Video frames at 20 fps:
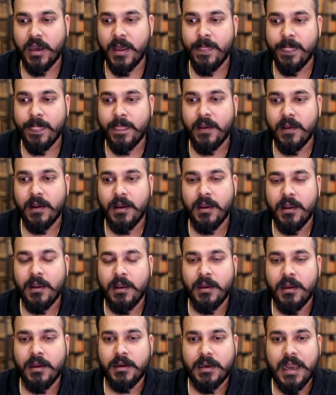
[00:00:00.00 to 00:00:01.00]
Okay.
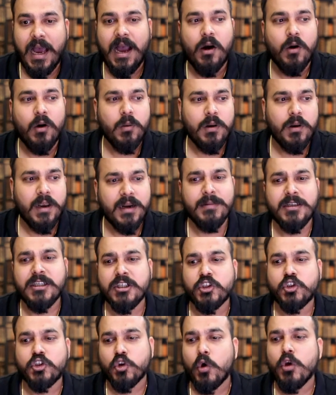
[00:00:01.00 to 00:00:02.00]
Now, let
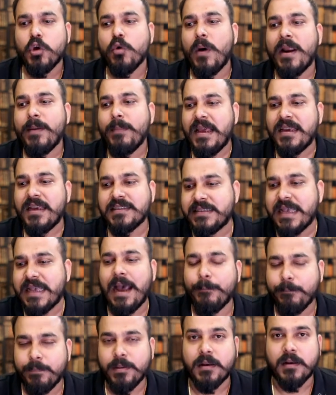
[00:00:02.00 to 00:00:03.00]
me just show you one
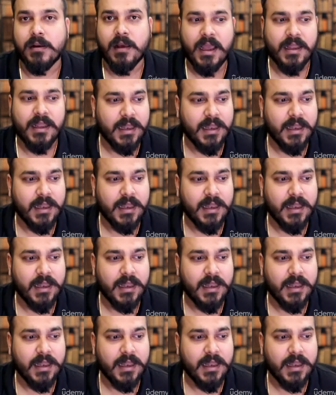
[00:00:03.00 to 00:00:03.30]
example.